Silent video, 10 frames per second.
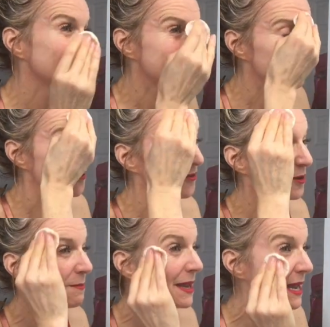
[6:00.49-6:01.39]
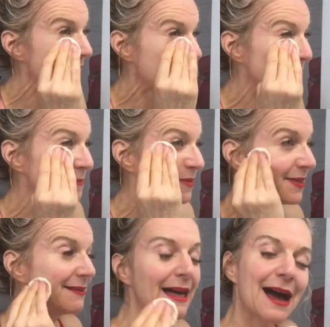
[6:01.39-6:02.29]
So for me,
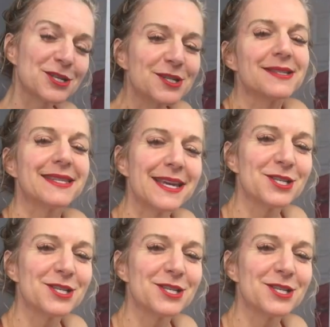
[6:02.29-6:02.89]
the lashes, they